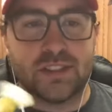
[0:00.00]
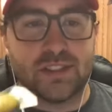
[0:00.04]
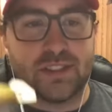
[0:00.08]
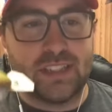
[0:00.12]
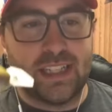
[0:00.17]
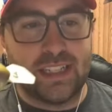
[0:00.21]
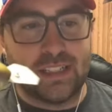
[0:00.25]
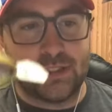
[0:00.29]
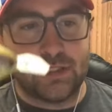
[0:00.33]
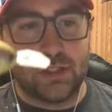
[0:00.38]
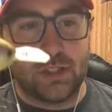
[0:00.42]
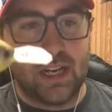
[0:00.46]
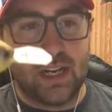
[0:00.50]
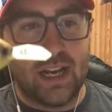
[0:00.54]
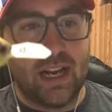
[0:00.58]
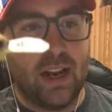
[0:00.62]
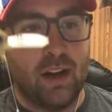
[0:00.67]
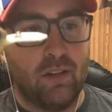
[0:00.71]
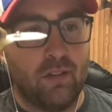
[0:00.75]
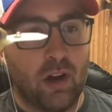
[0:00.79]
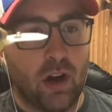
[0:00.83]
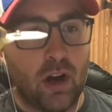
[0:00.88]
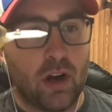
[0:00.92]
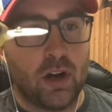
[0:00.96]
This is actually
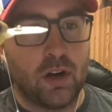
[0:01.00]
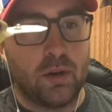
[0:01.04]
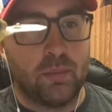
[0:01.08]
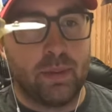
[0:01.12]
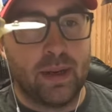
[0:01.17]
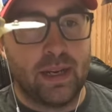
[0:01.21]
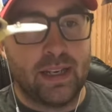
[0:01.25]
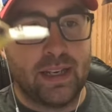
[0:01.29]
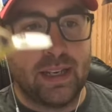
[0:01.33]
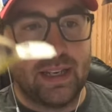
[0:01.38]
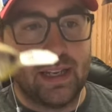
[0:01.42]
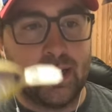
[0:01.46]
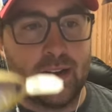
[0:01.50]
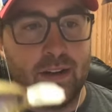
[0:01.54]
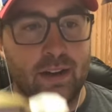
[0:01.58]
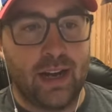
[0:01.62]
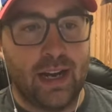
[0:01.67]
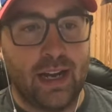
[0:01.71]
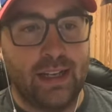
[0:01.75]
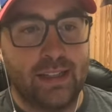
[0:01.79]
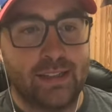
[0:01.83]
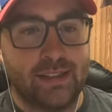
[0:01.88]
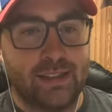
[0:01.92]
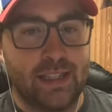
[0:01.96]
kind of a hard bait to get your
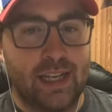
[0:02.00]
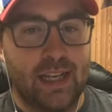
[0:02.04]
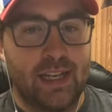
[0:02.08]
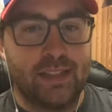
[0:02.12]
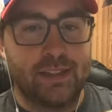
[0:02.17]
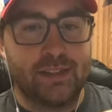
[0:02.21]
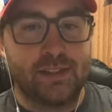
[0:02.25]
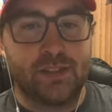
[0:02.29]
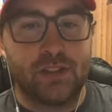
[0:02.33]
hands on.